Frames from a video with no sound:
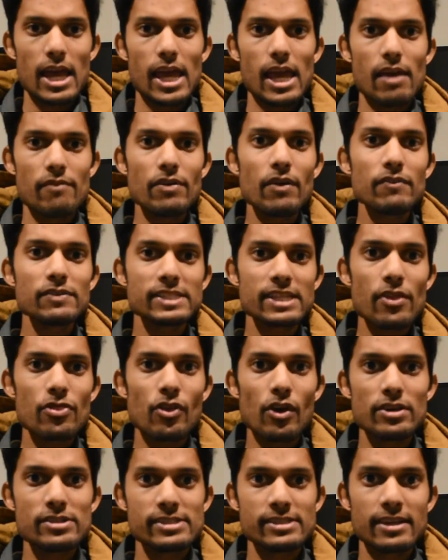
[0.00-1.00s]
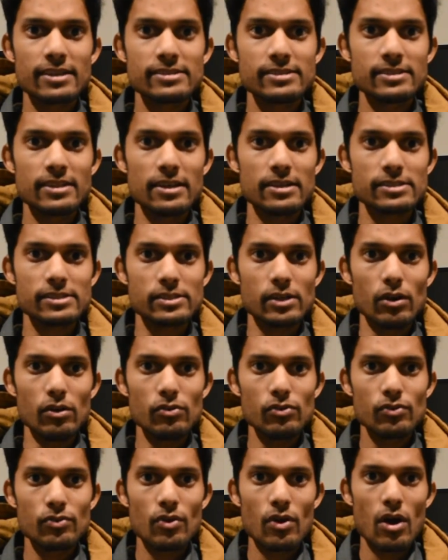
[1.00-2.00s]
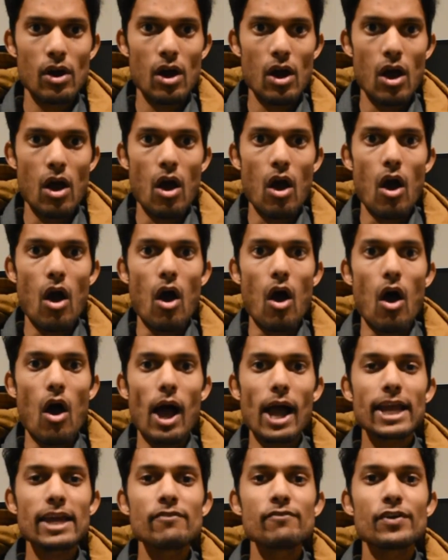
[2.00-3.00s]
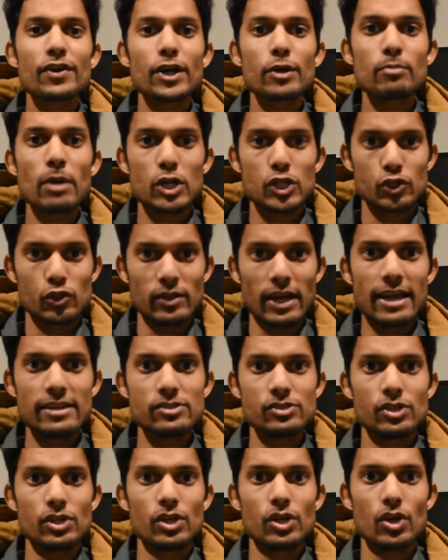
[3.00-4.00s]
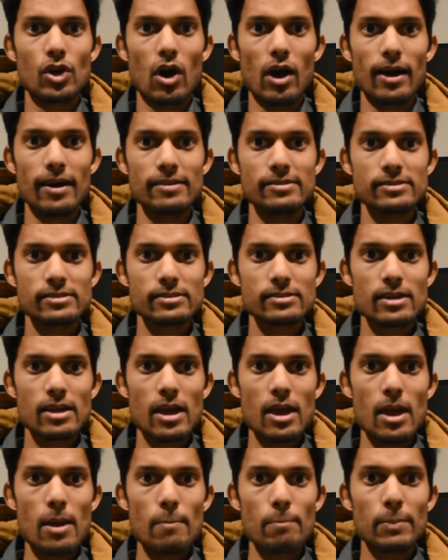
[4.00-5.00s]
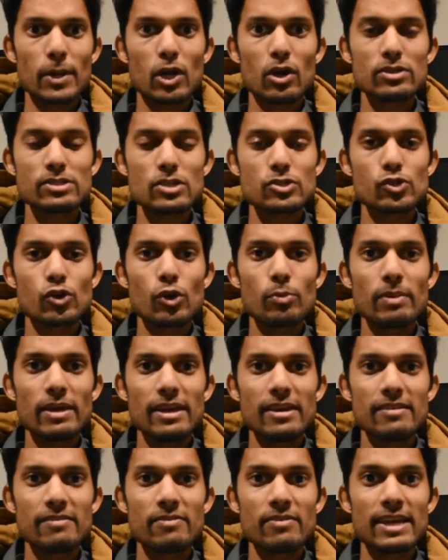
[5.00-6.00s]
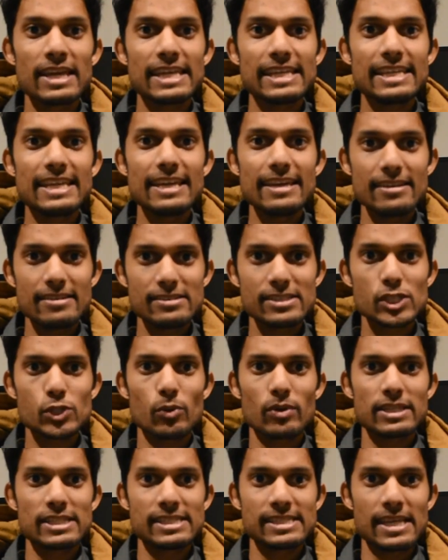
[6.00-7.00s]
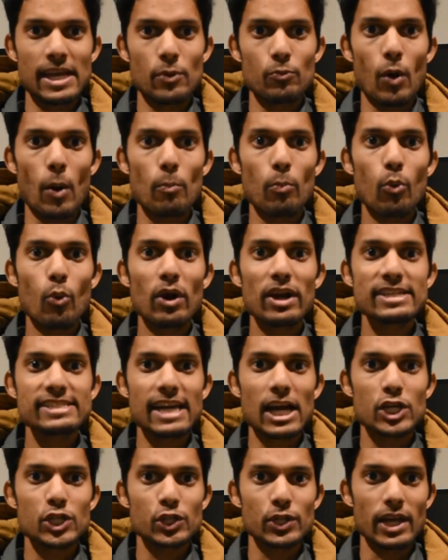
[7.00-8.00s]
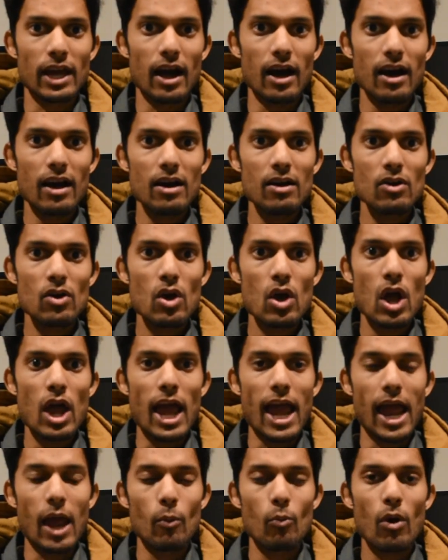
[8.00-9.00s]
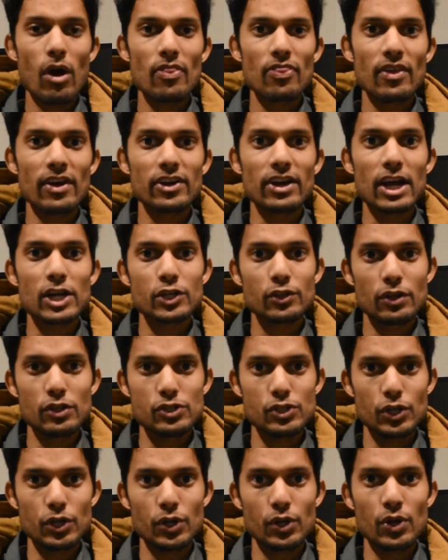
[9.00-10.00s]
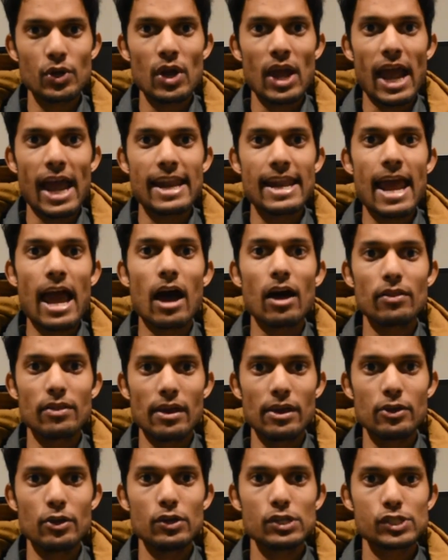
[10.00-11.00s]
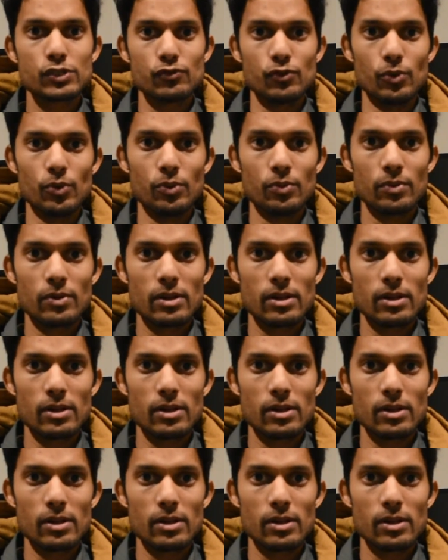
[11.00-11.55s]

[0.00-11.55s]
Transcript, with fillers: If you've said those things to yourself, I can very much relate to you guys, because it took me years to understand what pointers actually are, and what they actually do, and how they're useful.